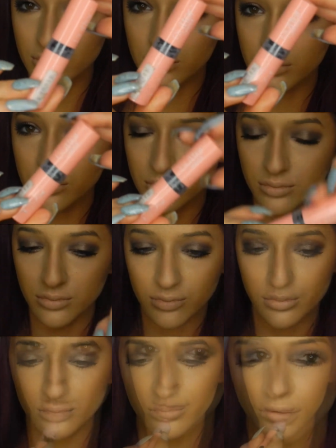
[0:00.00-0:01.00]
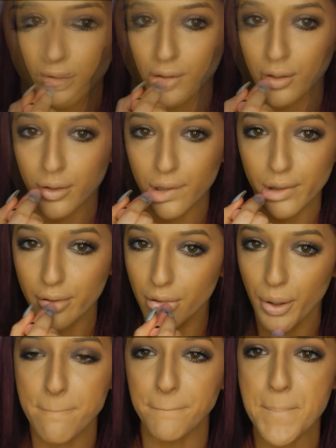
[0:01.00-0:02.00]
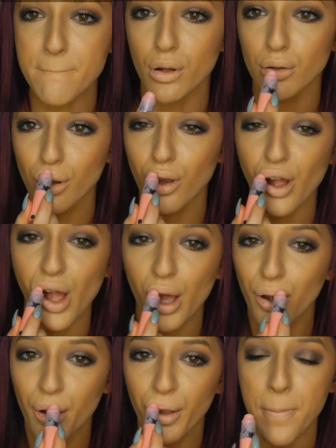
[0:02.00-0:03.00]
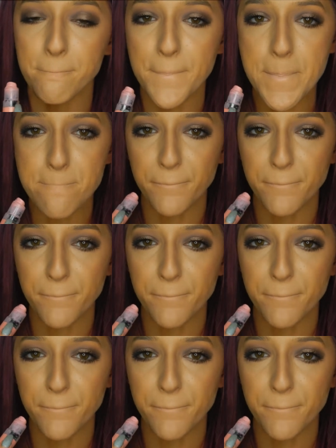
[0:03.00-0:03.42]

then I'm going to be using the NYX Cream lipstick.